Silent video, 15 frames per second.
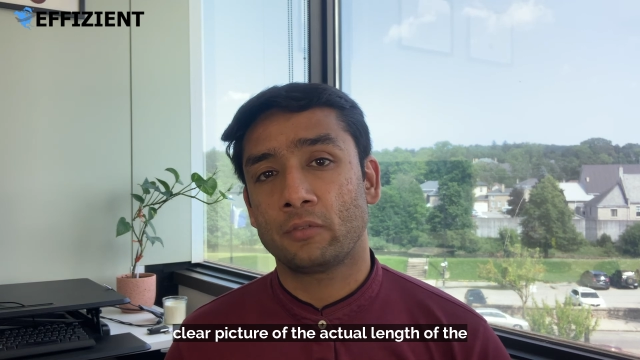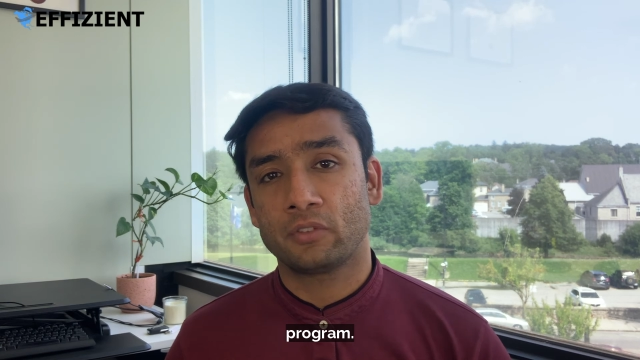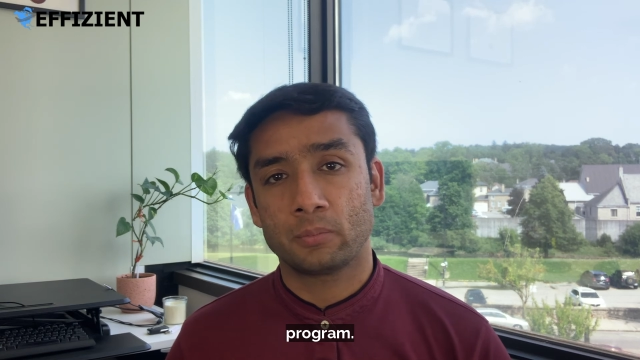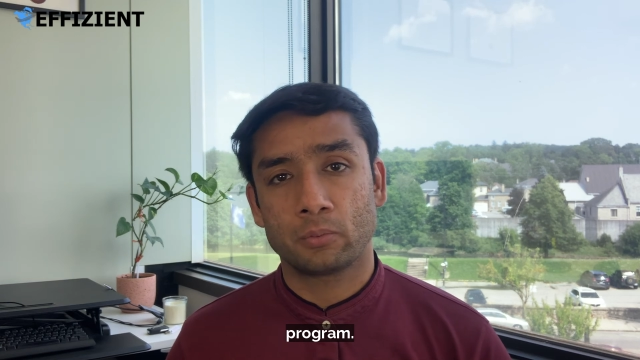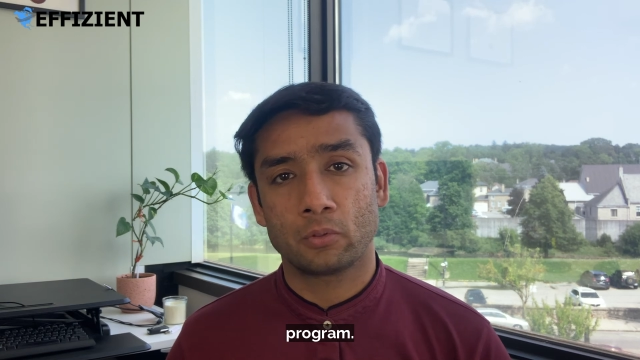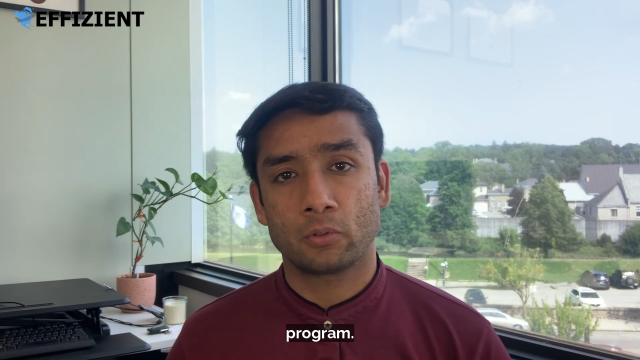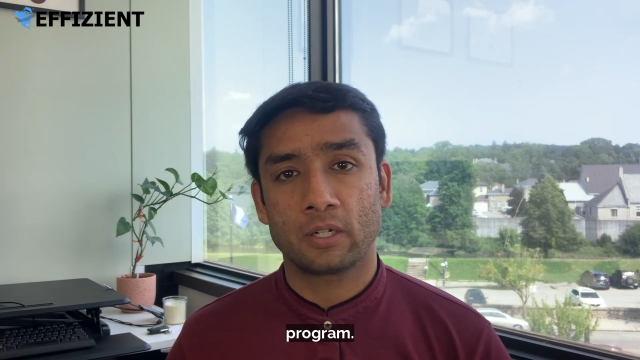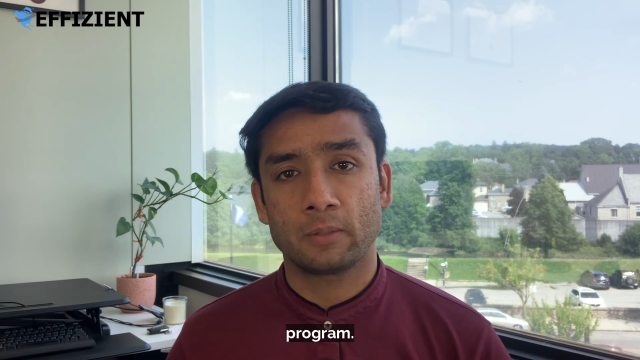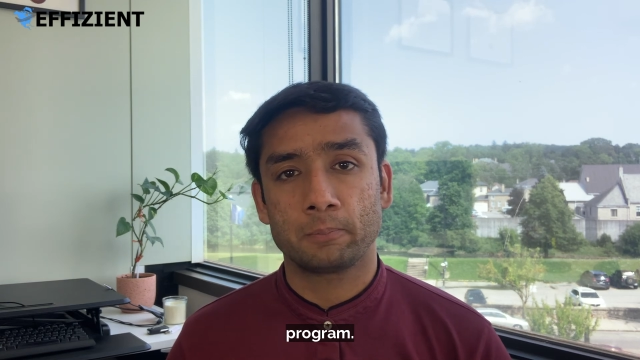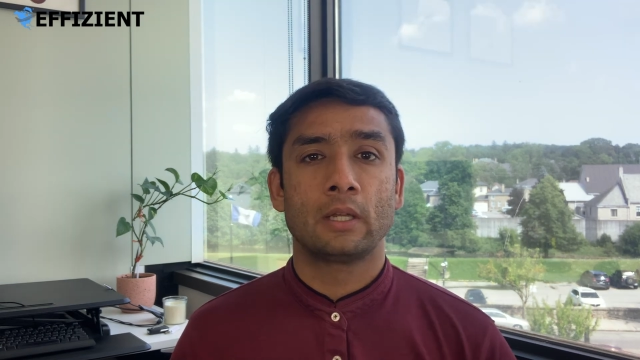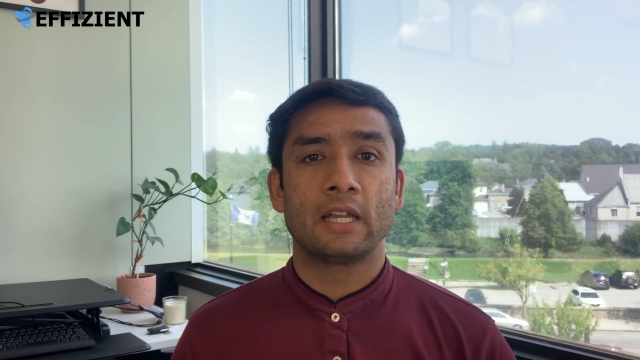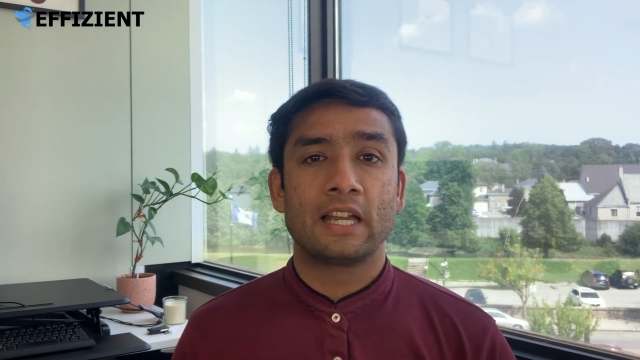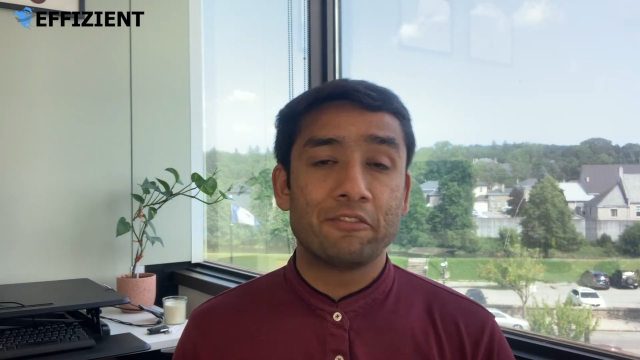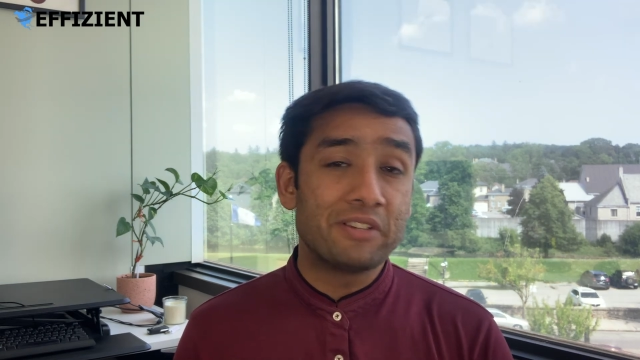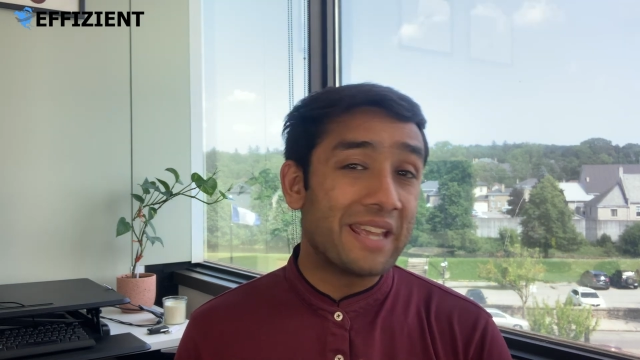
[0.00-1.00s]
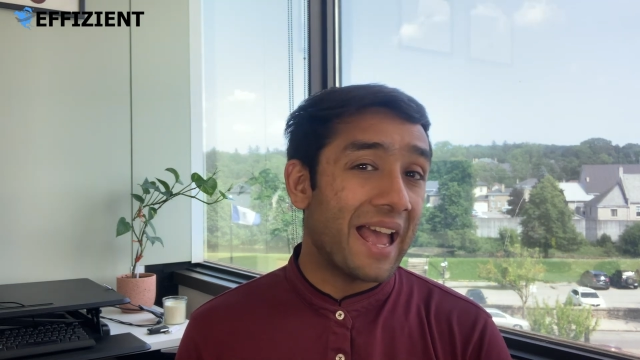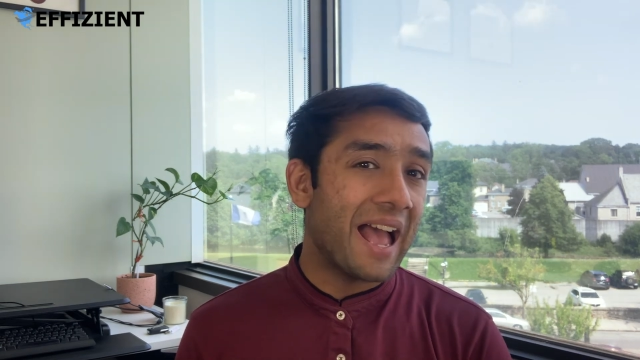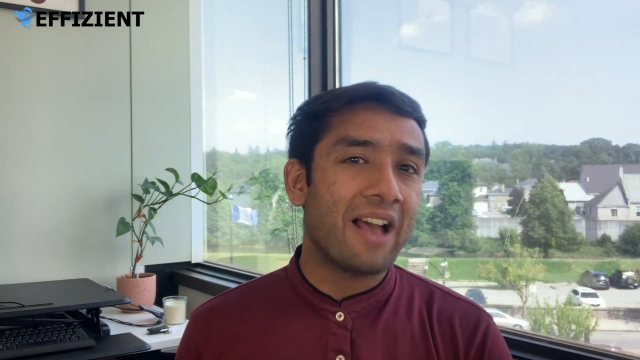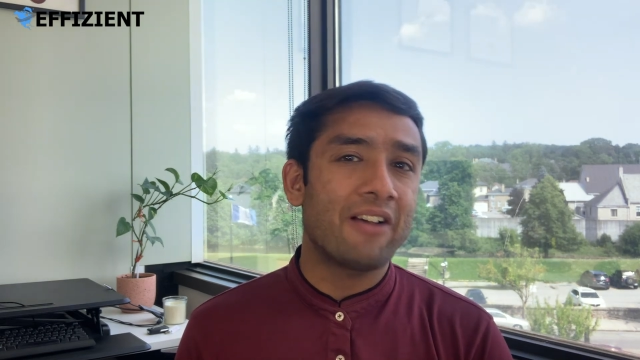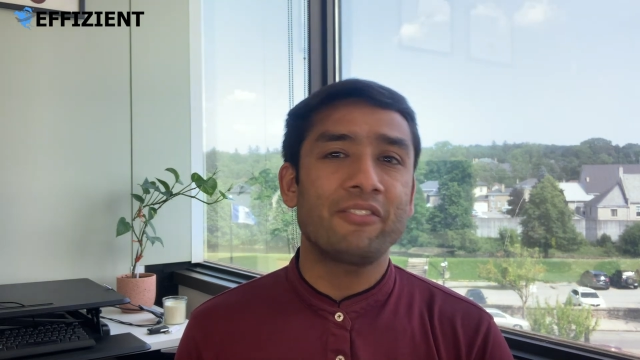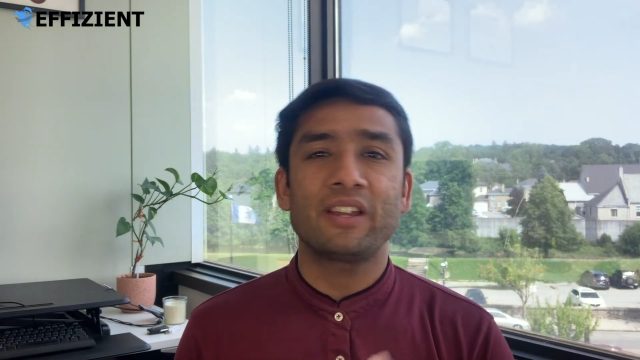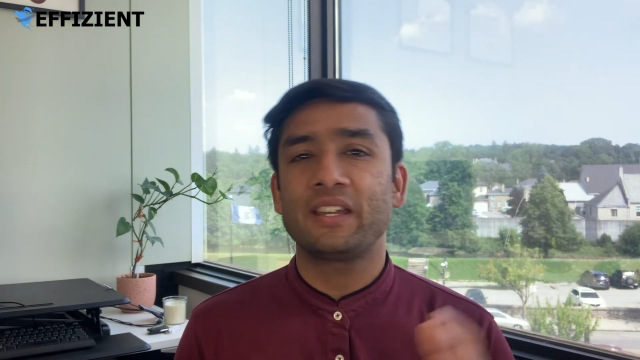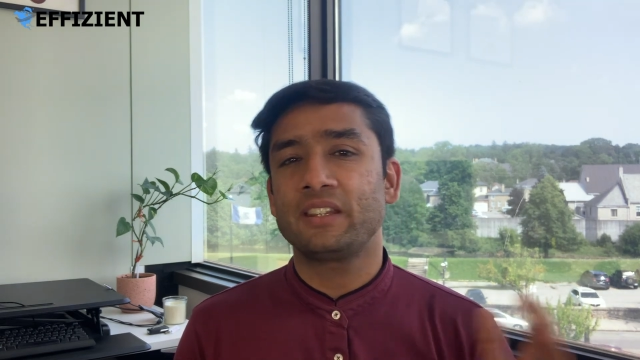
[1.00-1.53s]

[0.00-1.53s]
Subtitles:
of the program. We have